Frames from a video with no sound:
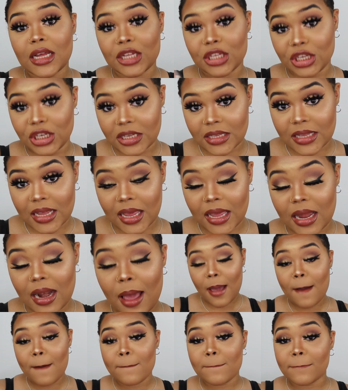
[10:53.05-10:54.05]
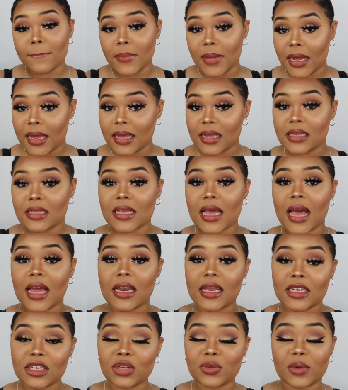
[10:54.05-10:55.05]
Just saying. But I
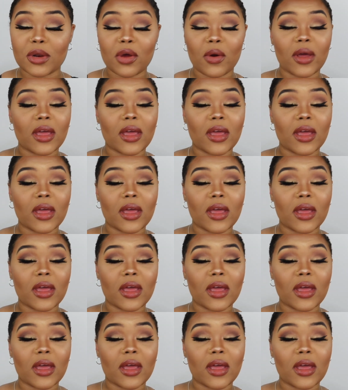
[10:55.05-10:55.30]
did just want to go